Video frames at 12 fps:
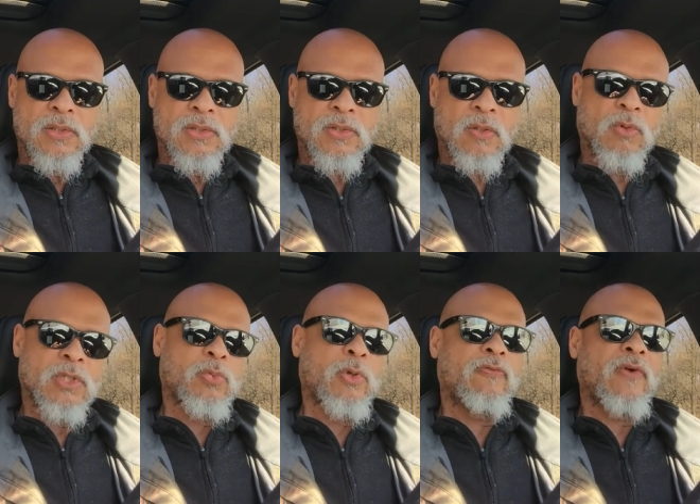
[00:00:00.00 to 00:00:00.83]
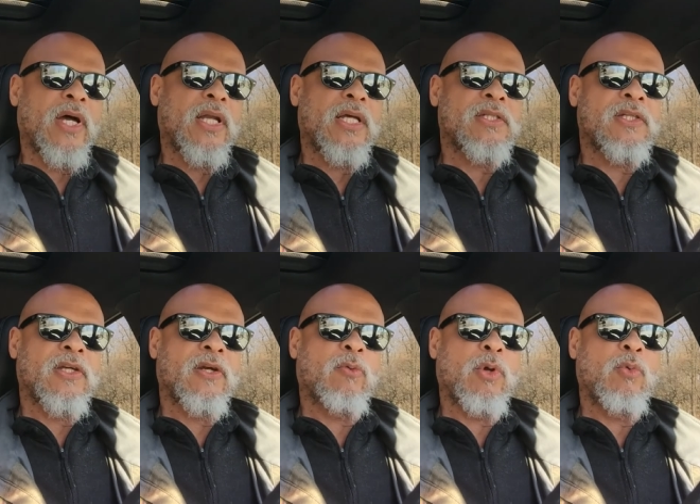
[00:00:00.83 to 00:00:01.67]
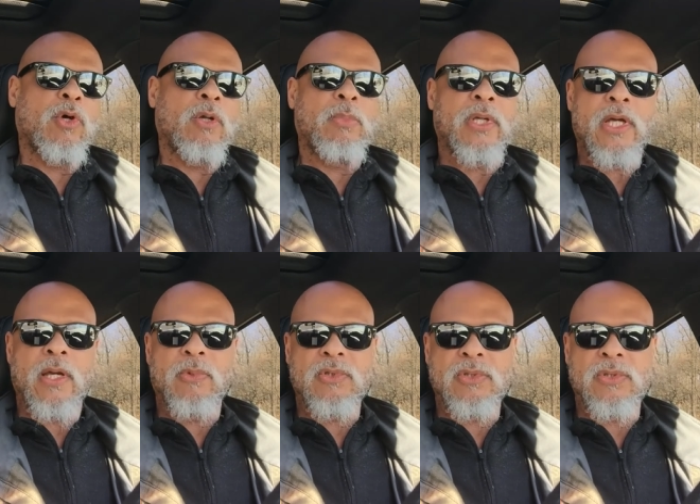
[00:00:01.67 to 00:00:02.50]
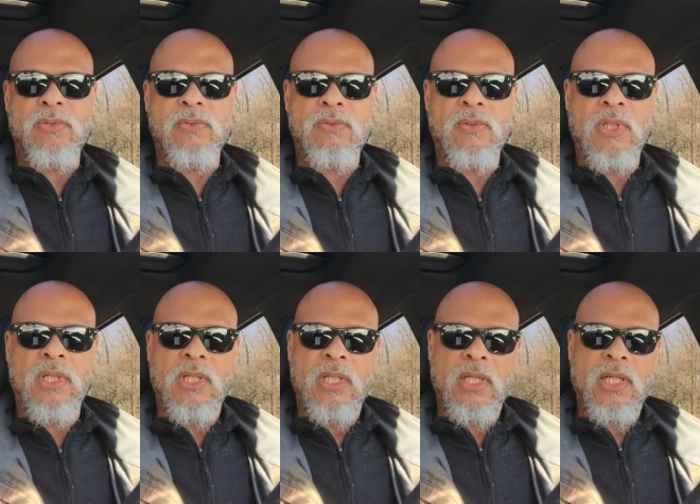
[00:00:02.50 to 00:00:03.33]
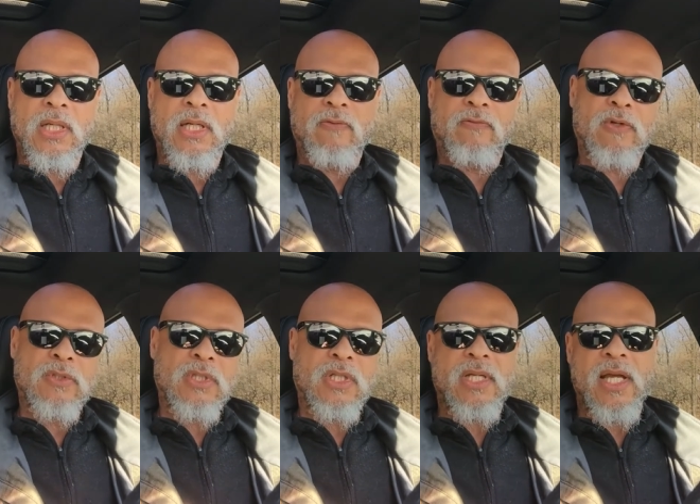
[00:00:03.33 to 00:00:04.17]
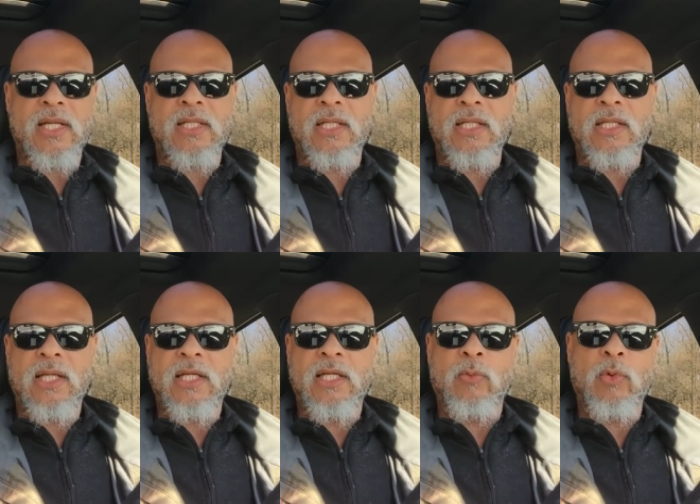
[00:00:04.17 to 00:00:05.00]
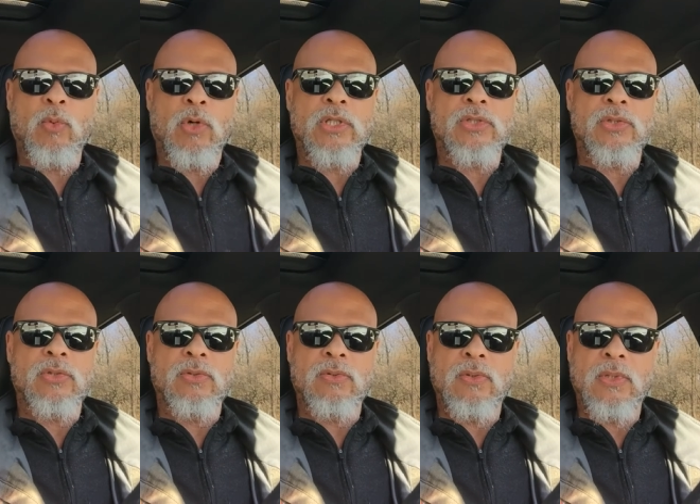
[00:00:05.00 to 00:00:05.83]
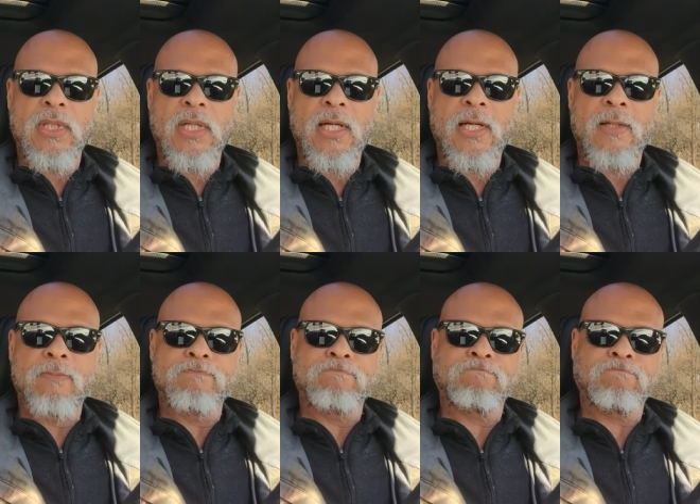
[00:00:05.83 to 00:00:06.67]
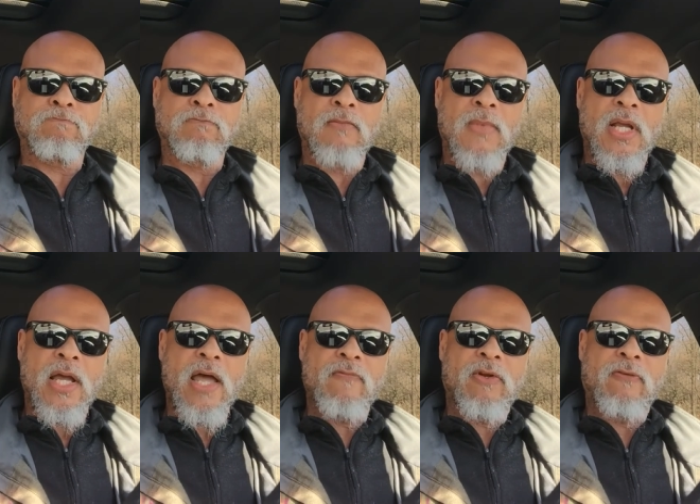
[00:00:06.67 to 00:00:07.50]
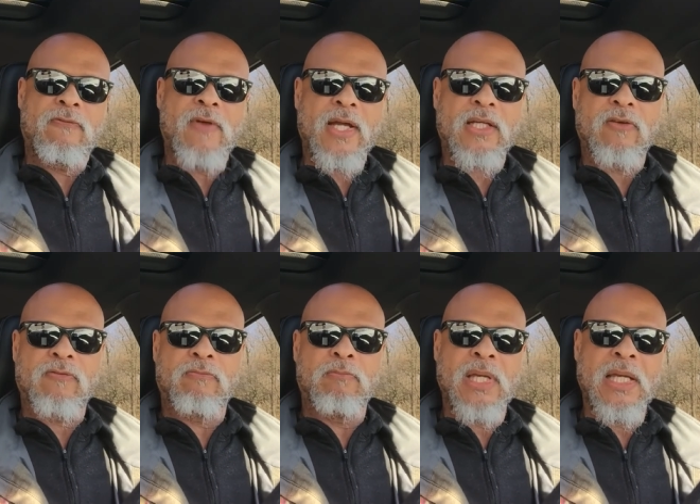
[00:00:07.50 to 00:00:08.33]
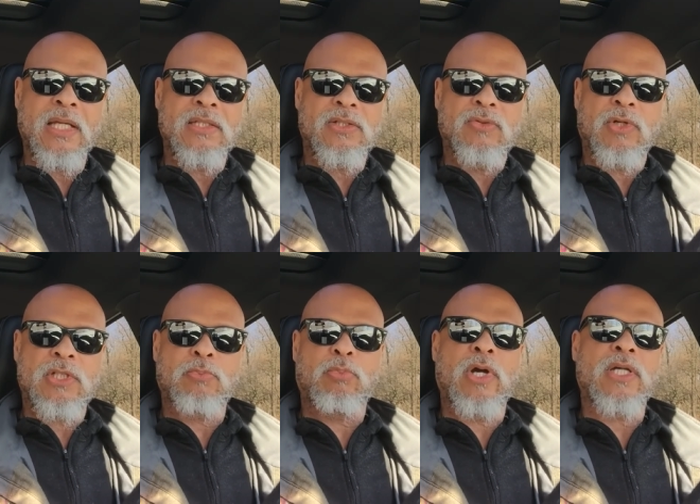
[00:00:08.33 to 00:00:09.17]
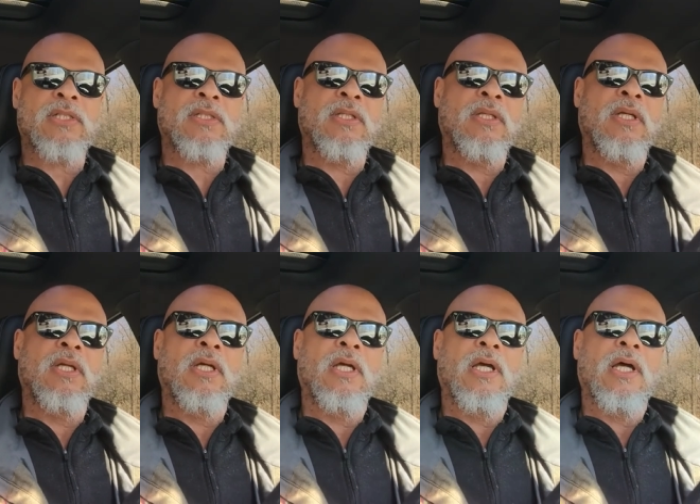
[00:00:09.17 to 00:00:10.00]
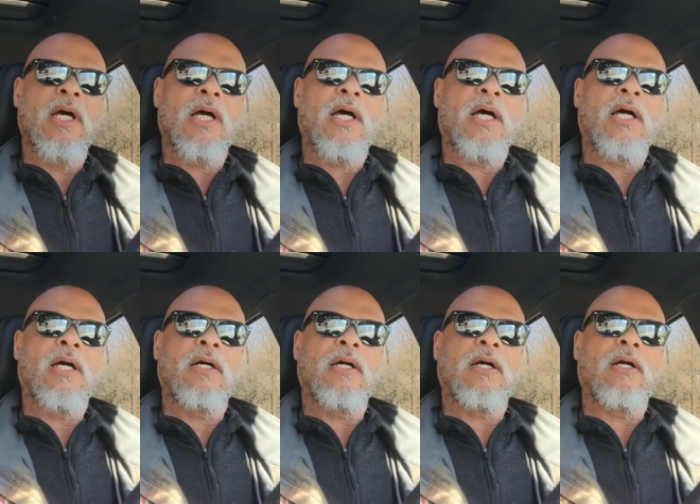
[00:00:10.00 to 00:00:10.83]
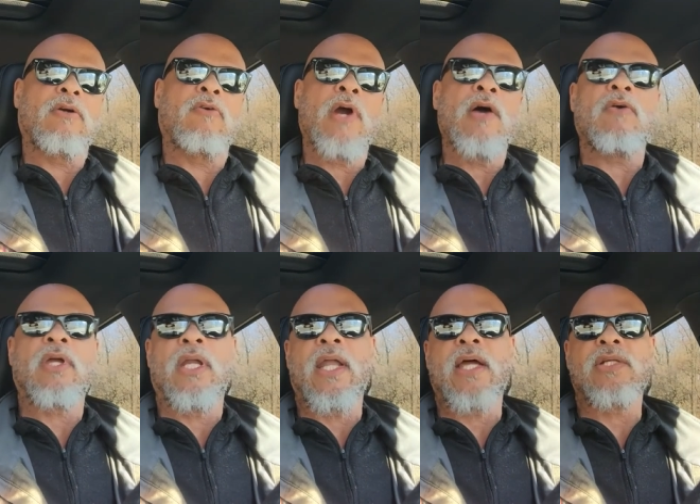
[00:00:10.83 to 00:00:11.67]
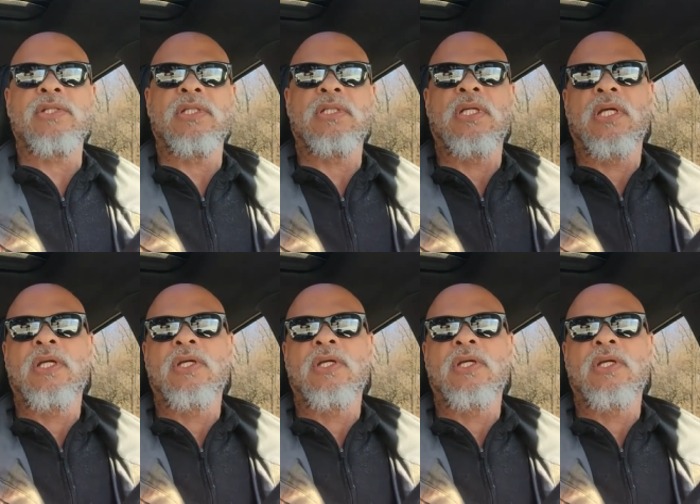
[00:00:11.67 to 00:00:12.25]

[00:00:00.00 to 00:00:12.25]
So once we find that center, we want to be able to first detect it, and then we want to have an effective means to express our ground connection